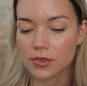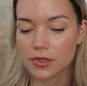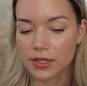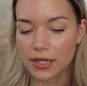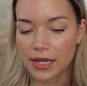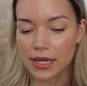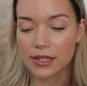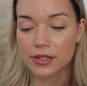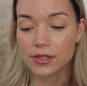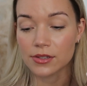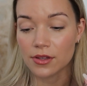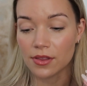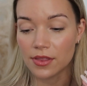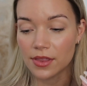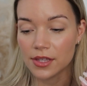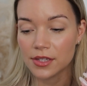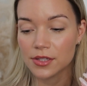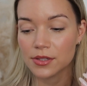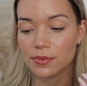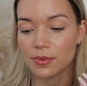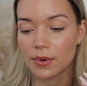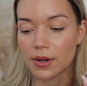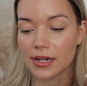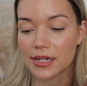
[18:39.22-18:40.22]
Okay, so
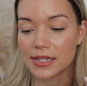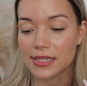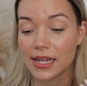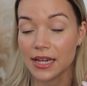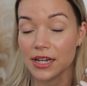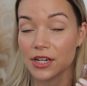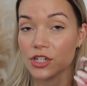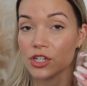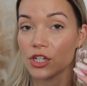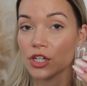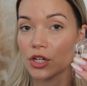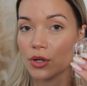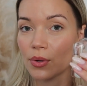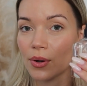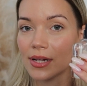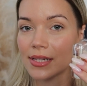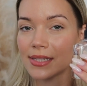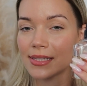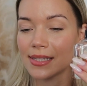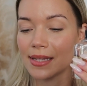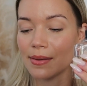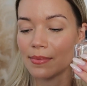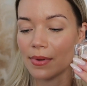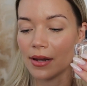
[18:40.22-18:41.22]
this one is actually
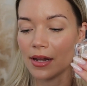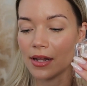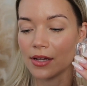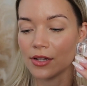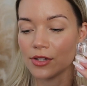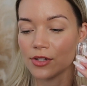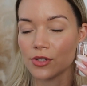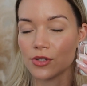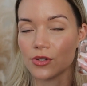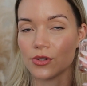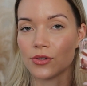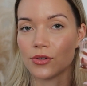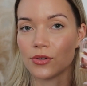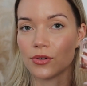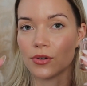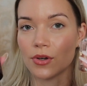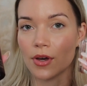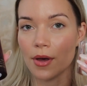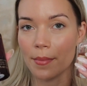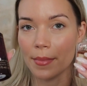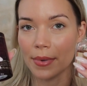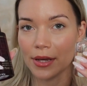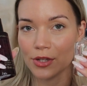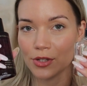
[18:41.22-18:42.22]
quite similar to
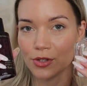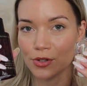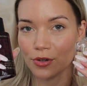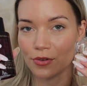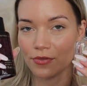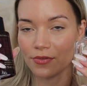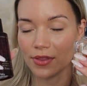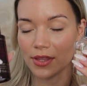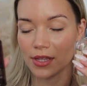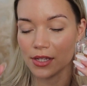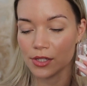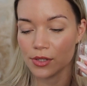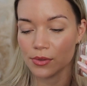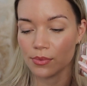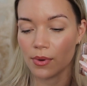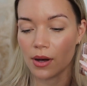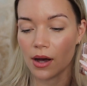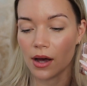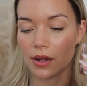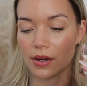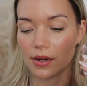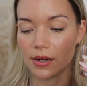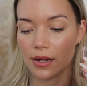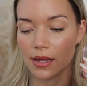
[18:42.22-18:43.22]
a mixture of this
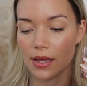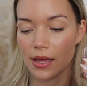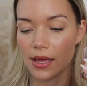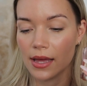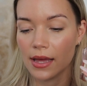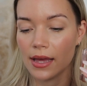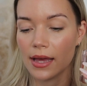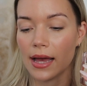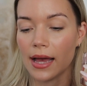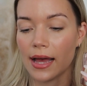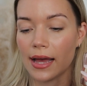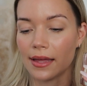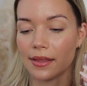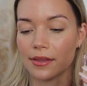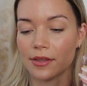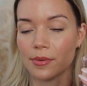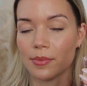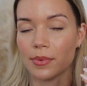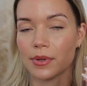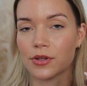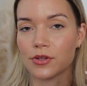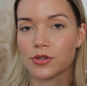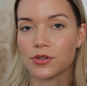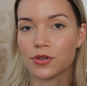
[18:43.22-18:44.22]
one and the
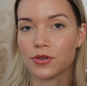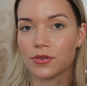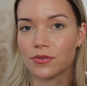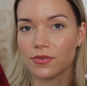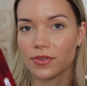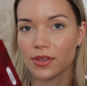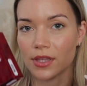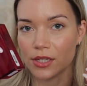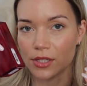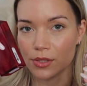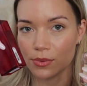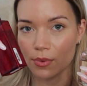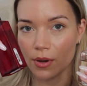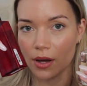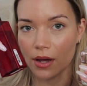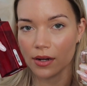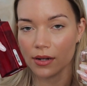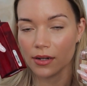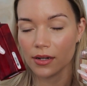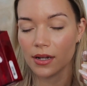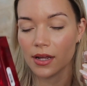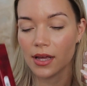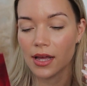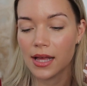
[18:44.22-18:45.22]
mixture of this
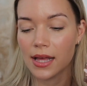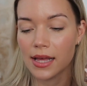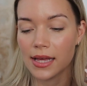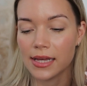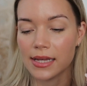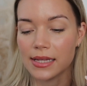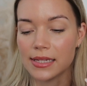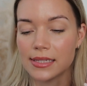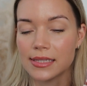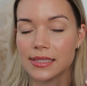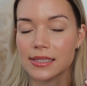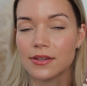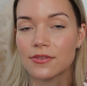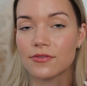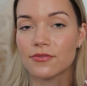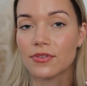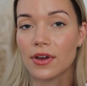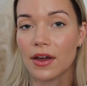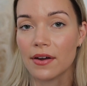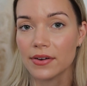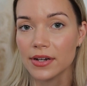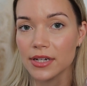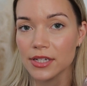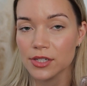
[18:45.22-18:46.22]
one. It's
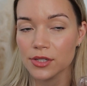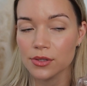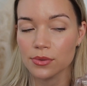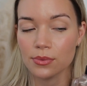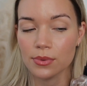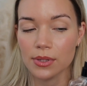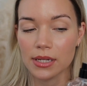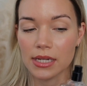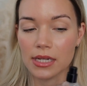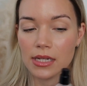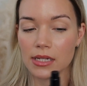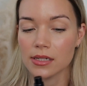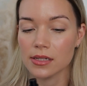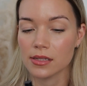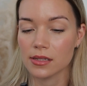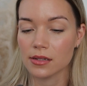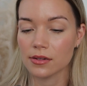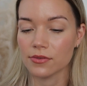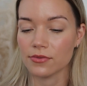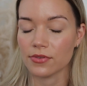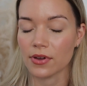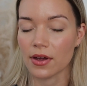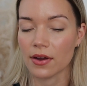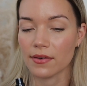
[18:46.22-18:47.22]
very sweet,
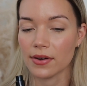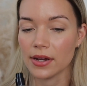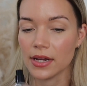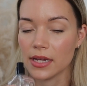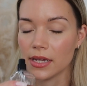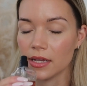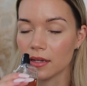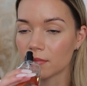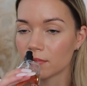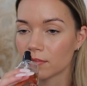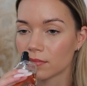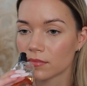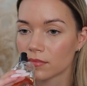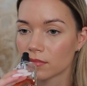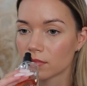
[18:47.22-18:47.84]
very,